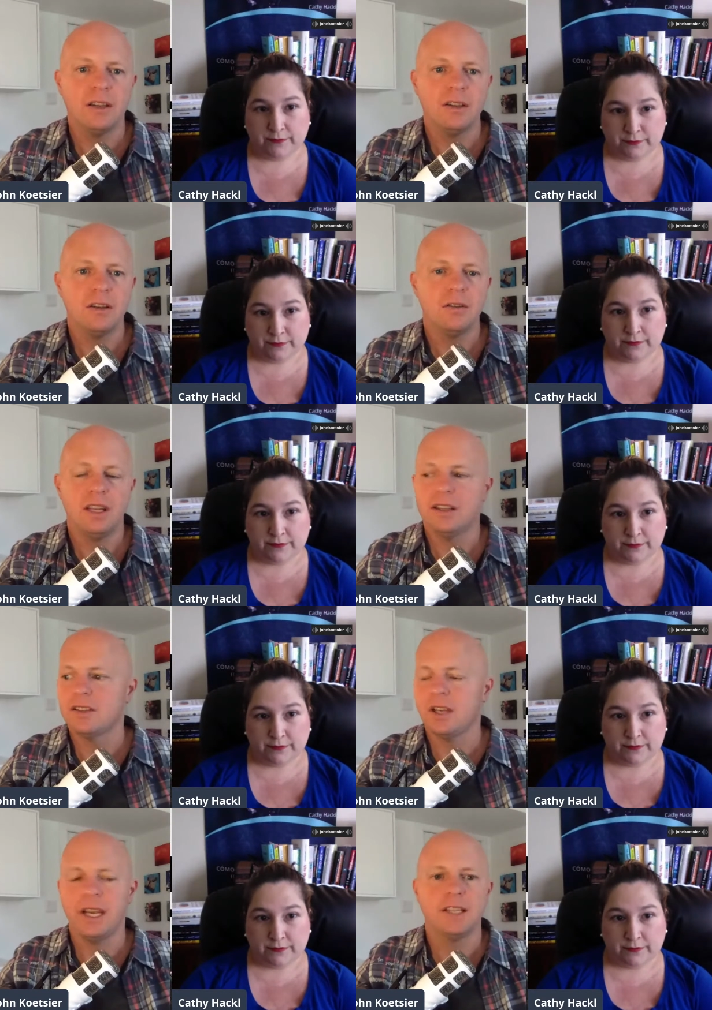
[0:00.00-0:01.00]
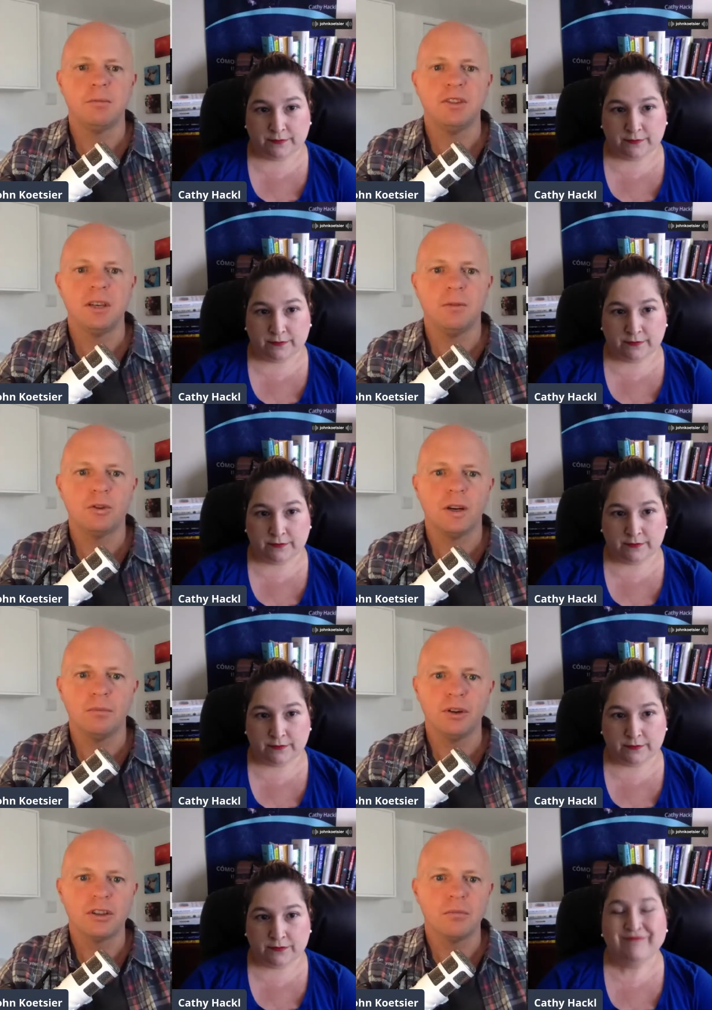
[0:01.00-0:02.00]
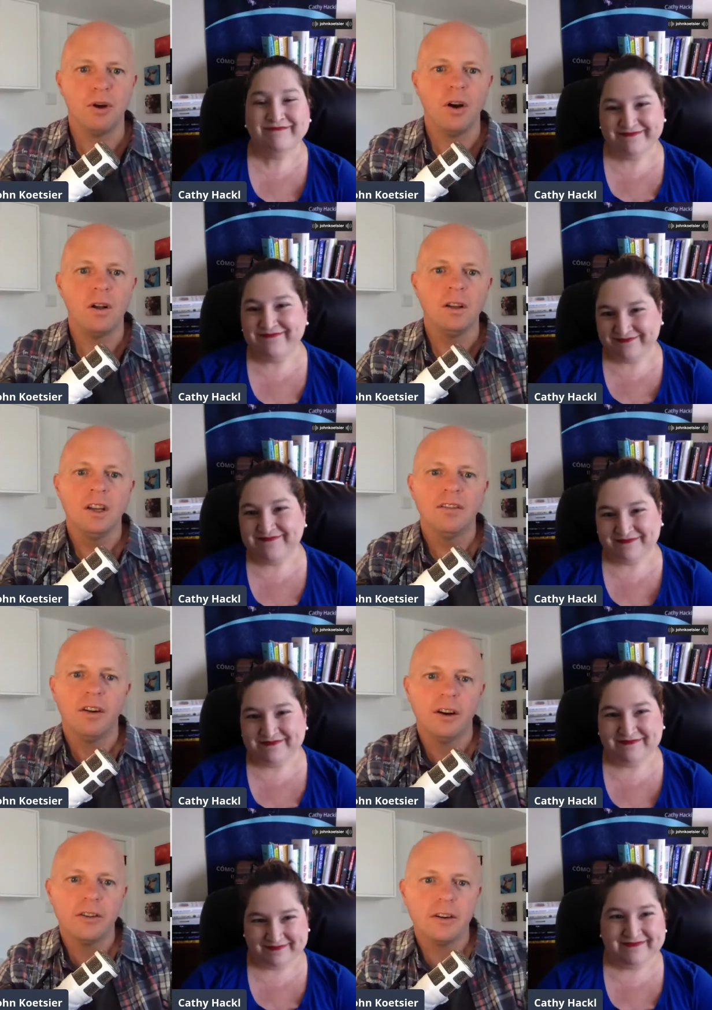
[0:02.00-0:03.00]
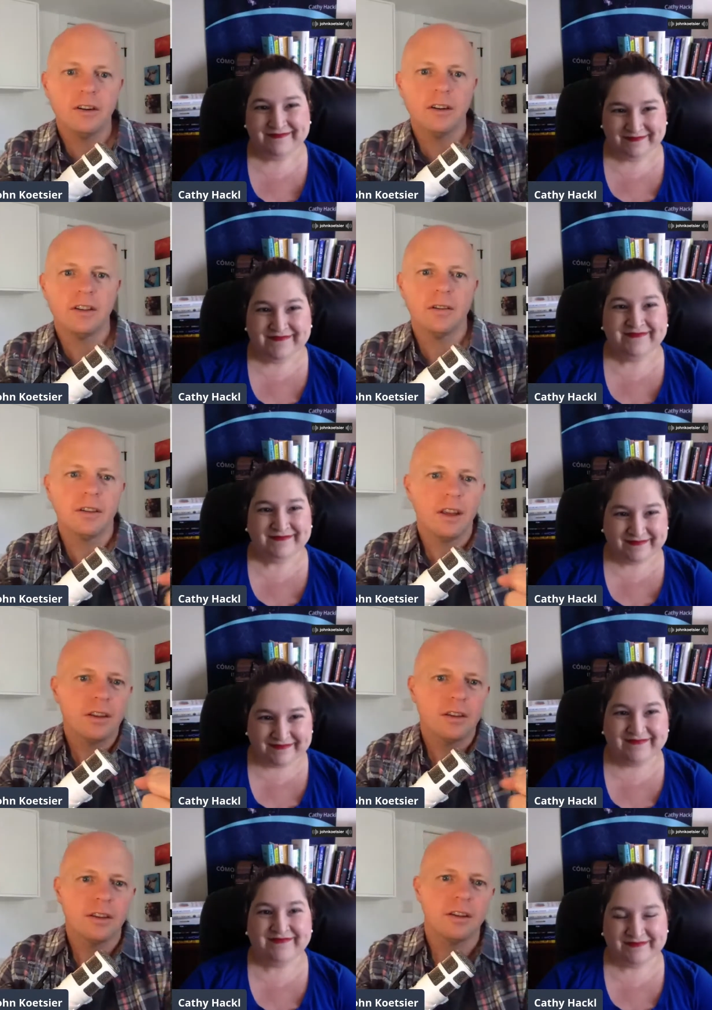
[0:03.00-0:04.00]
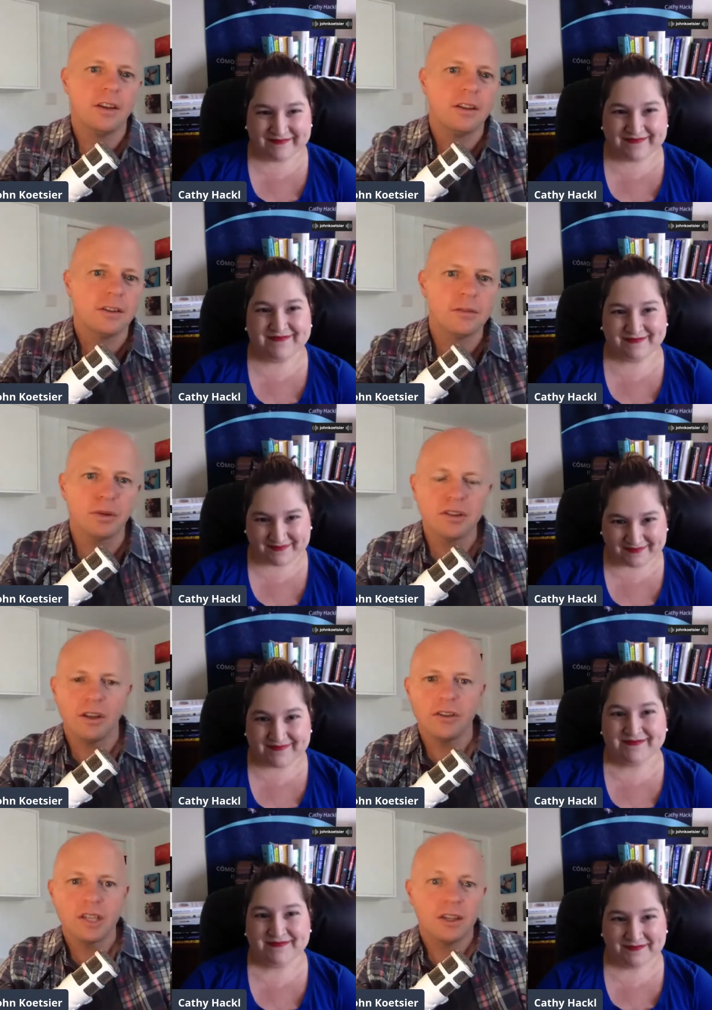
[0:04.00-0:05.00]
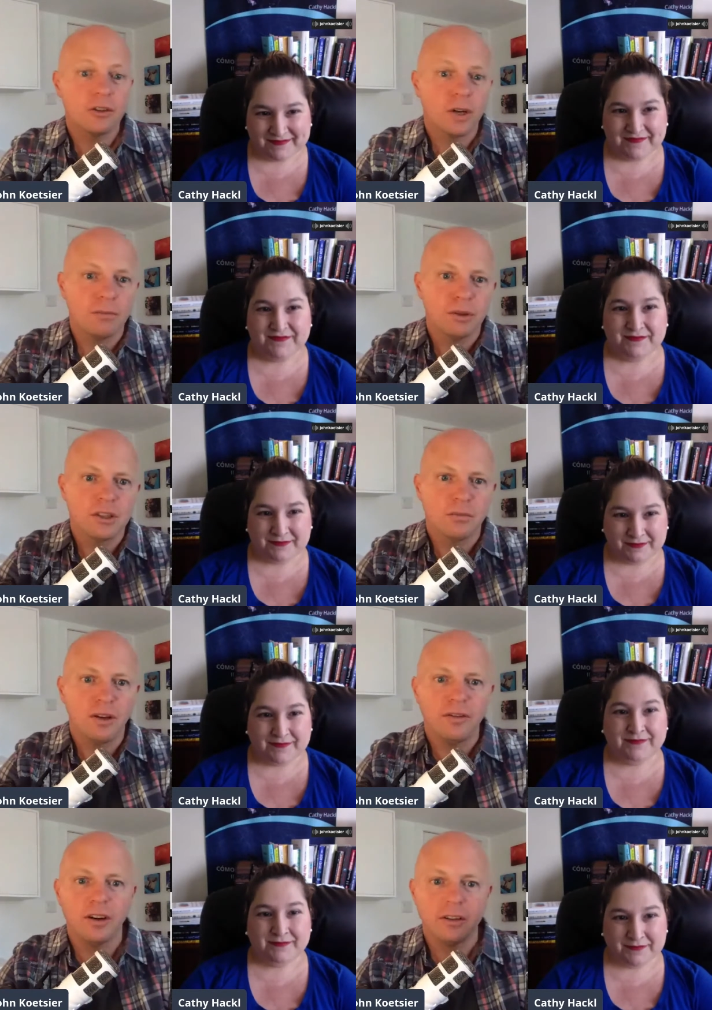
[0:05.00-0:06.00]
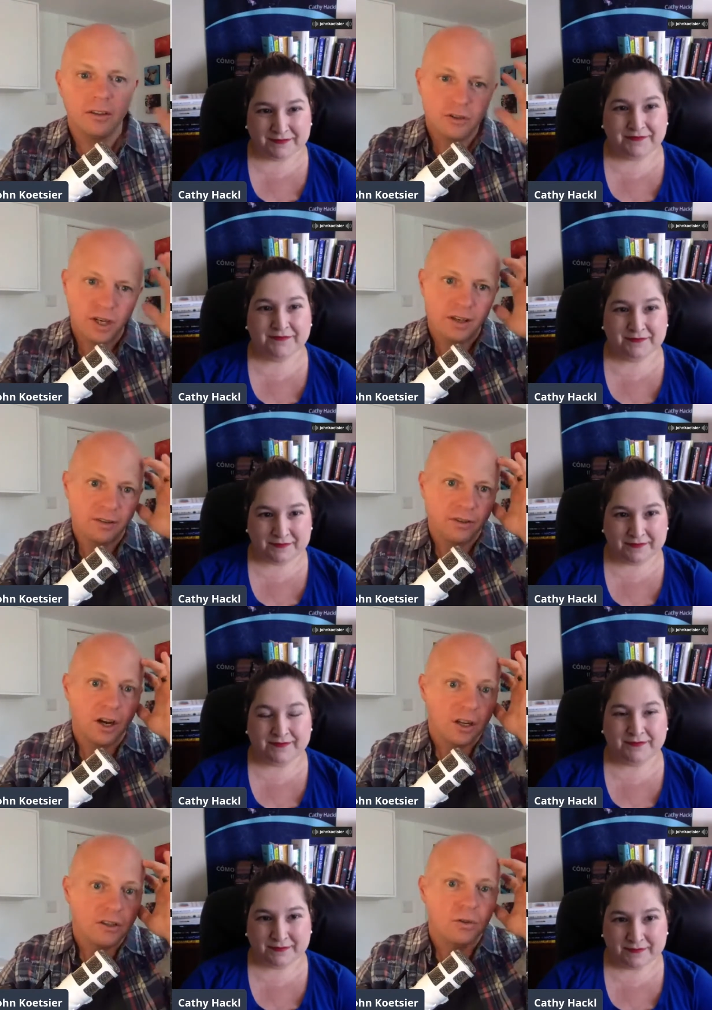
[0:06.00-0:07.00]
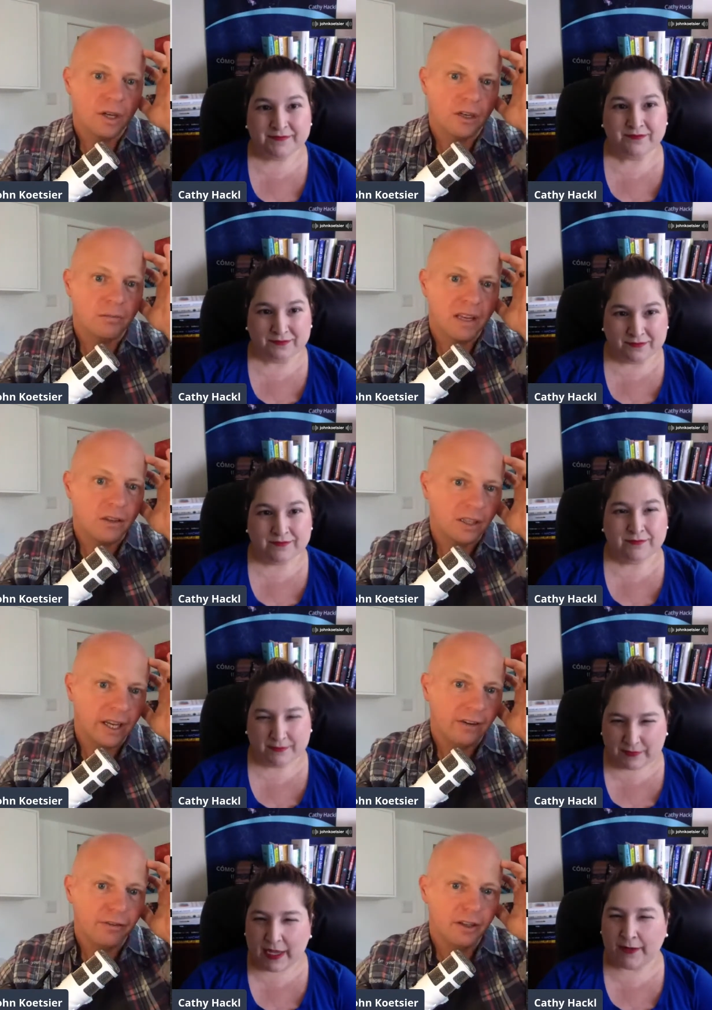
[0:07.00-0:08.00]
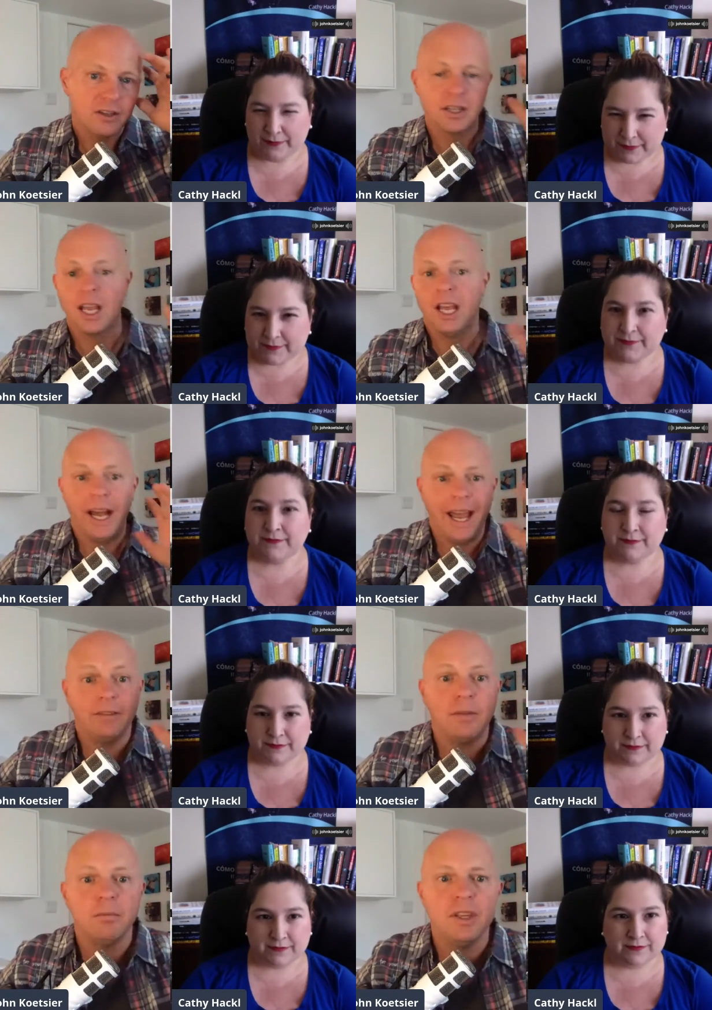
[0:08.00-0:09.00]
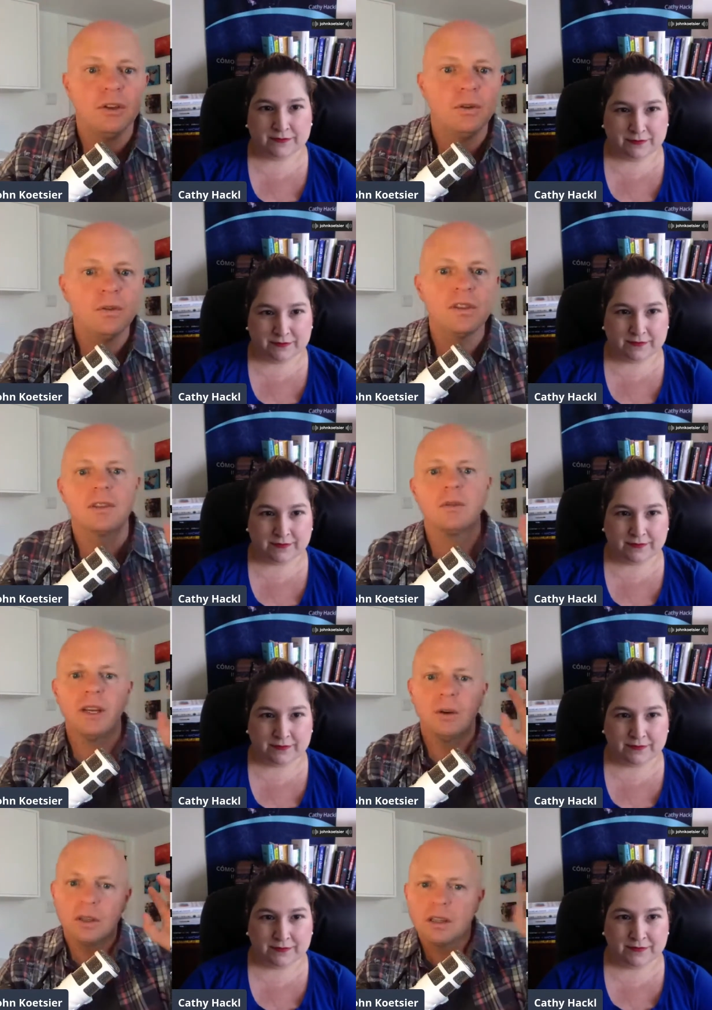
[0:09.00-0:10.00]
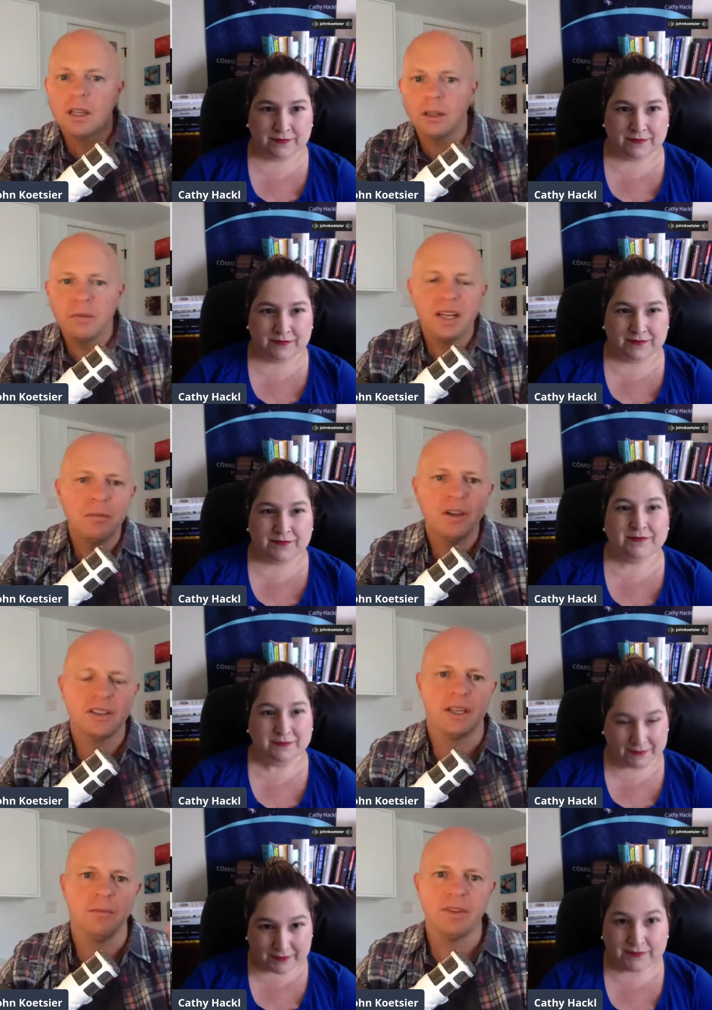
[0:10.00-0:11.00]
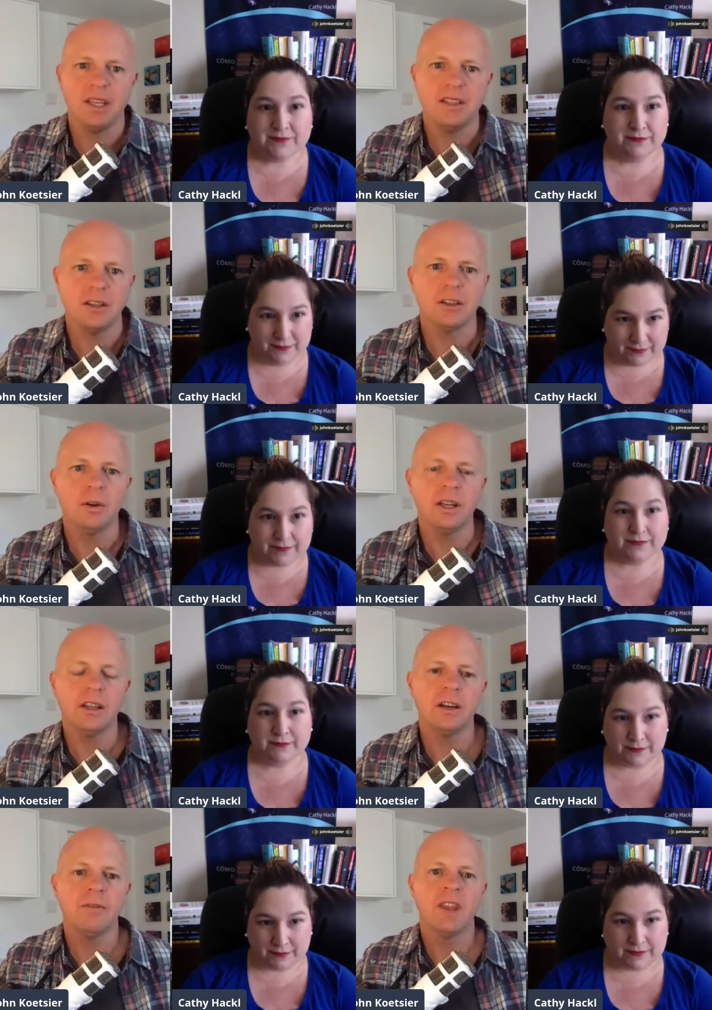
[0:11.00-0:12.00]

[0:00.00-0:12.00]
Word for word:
Speaker 1: to in the science museum you're trying to push the ball farther and the, the, the, the there's a person on the other side they're trying to push the ball farther and trying to concentrate your mental efforts i have a muse so i know a little bit about some things that are going on there